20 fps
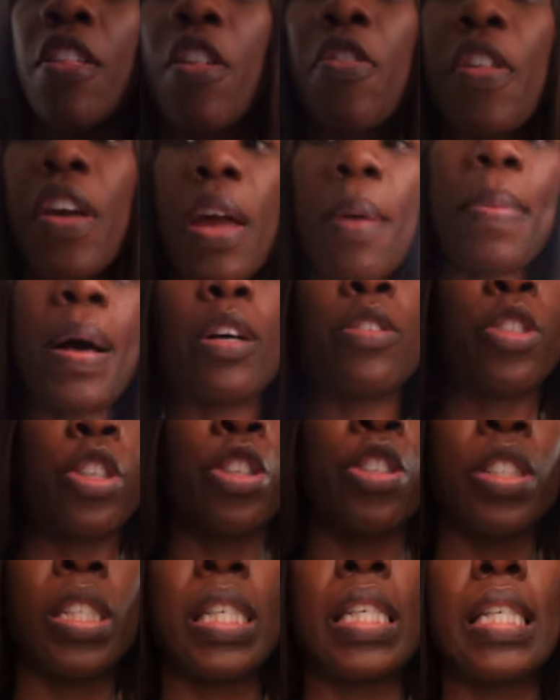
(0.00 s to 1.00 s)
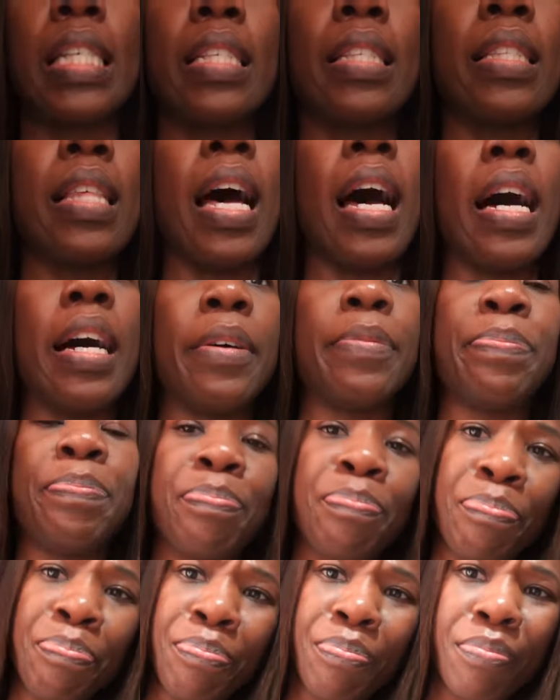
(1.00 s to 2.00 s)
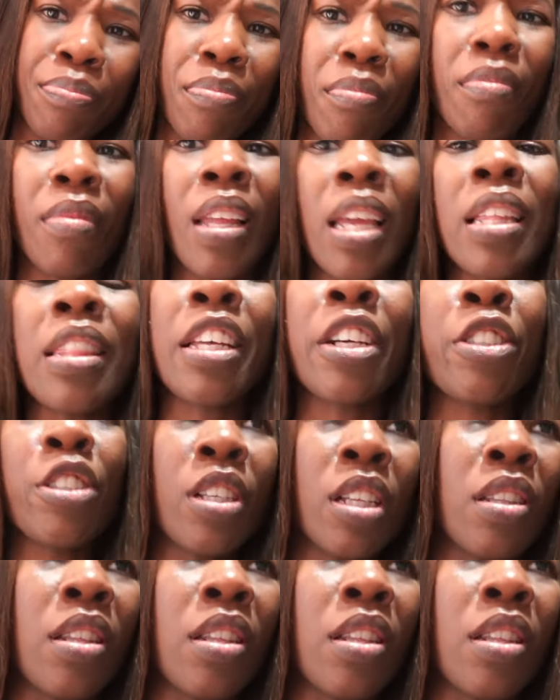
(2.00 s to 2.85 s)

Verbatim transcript: the thing about Jersey is that there's a